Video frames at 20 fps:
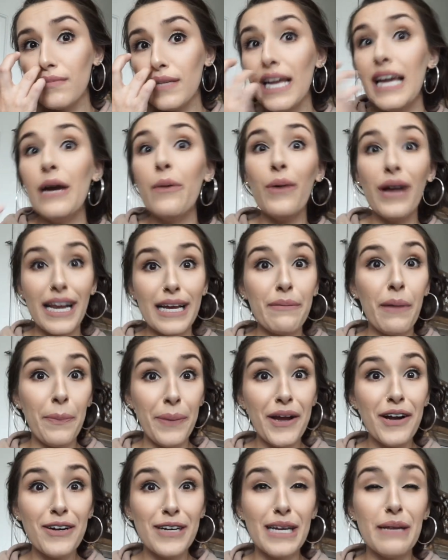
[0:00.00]
and when I get my
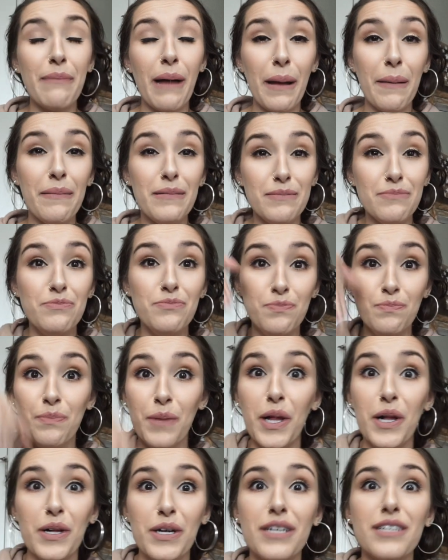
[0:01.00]
period, my
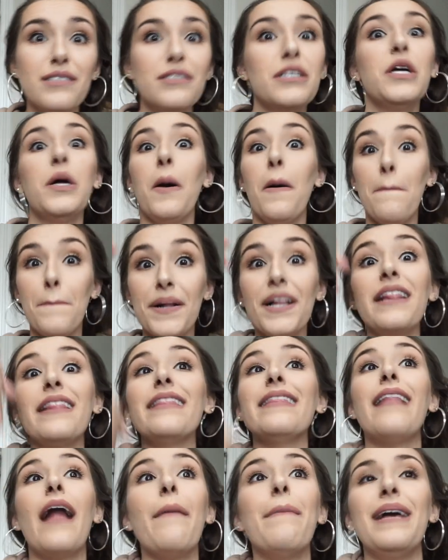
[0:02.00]
milk
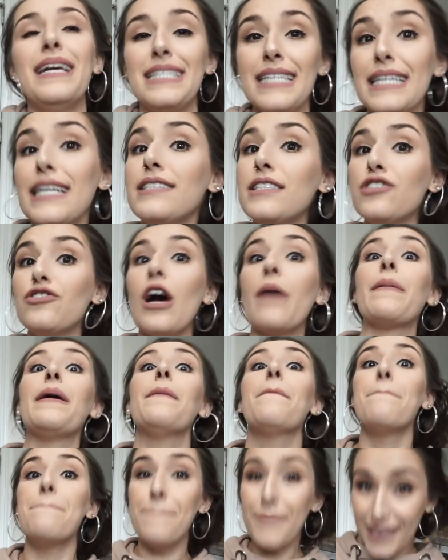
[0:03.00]
plummets. It doesn't drop, it
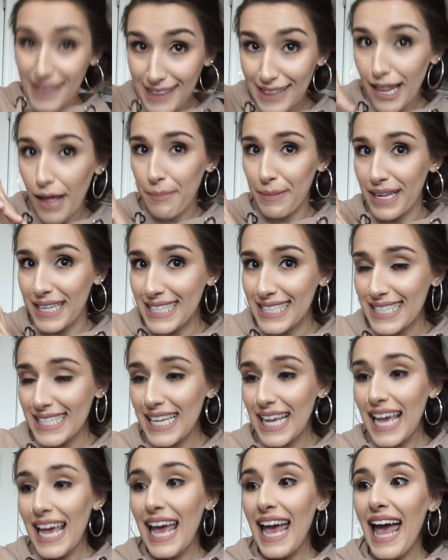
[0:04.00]
plummets
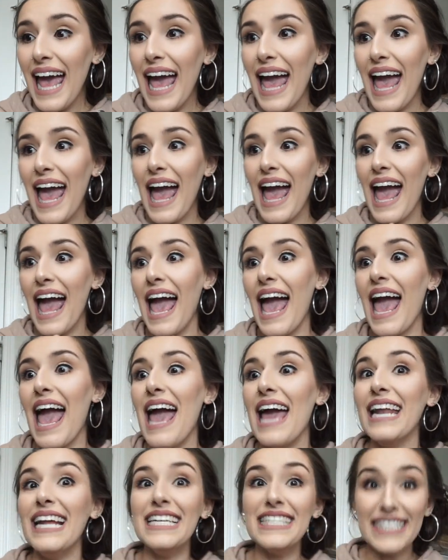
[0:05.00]

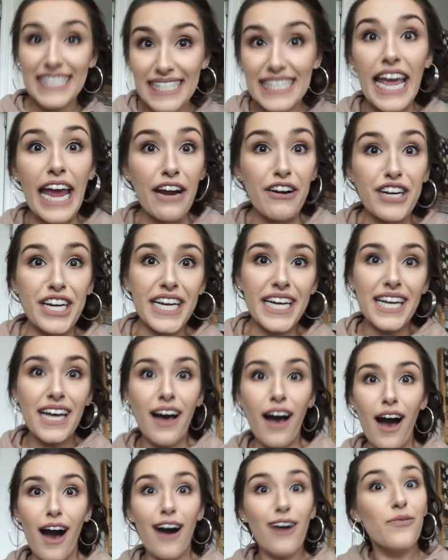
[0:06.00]
and it's scary
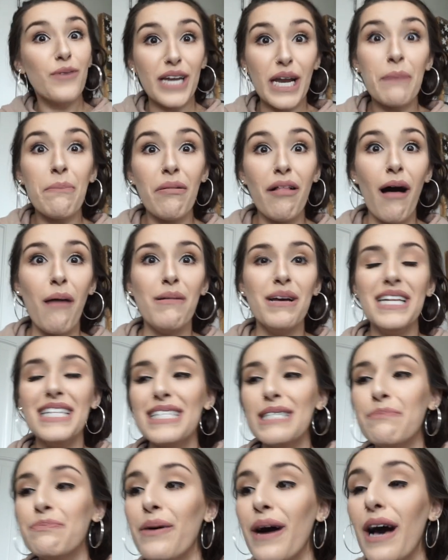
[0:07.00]
um, when it
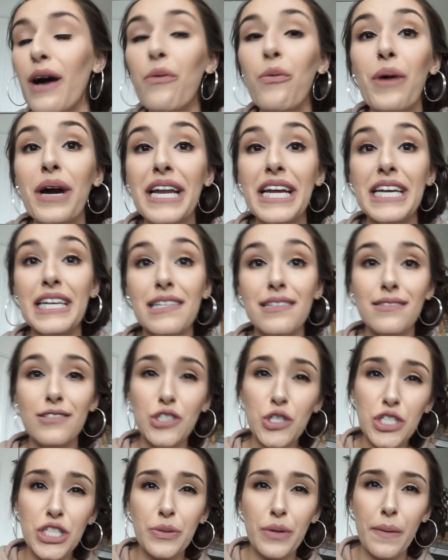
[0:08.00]
plummets but when it
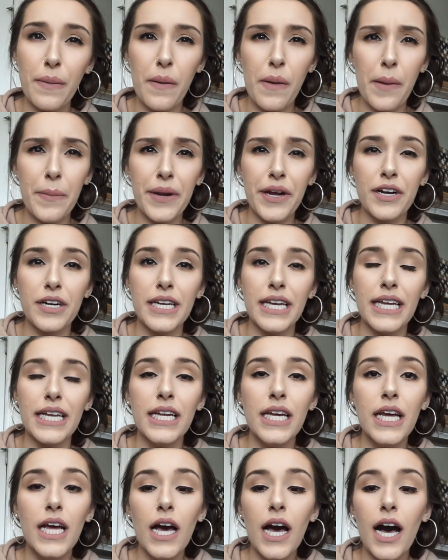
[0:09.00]
usually when i'm on my period
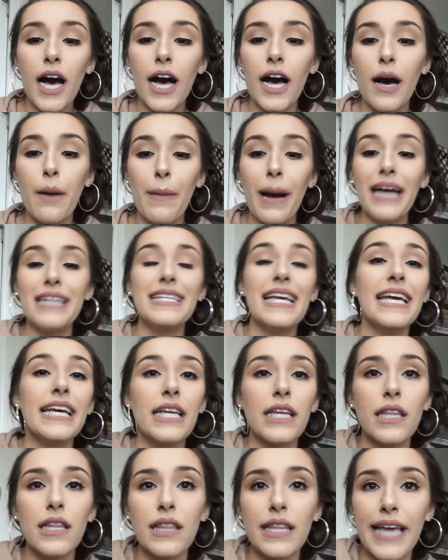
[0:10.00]
um, i take
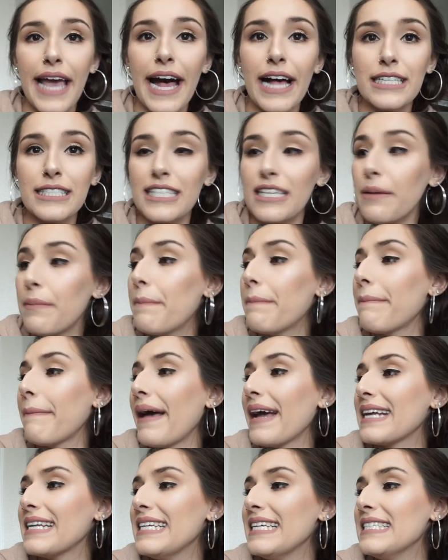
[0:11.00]
calcium
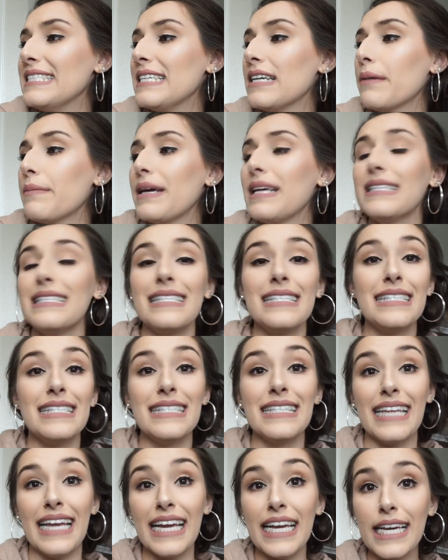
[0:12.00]
magnesium and
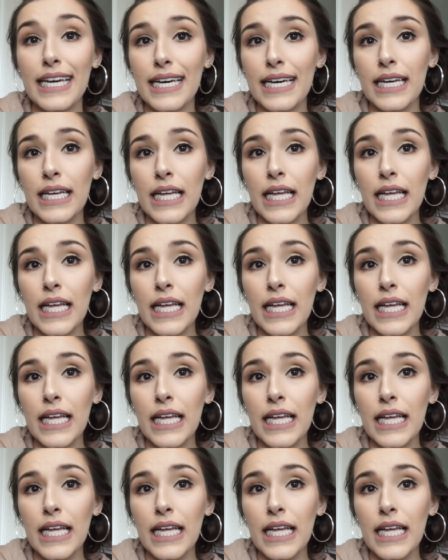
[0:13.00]
zinc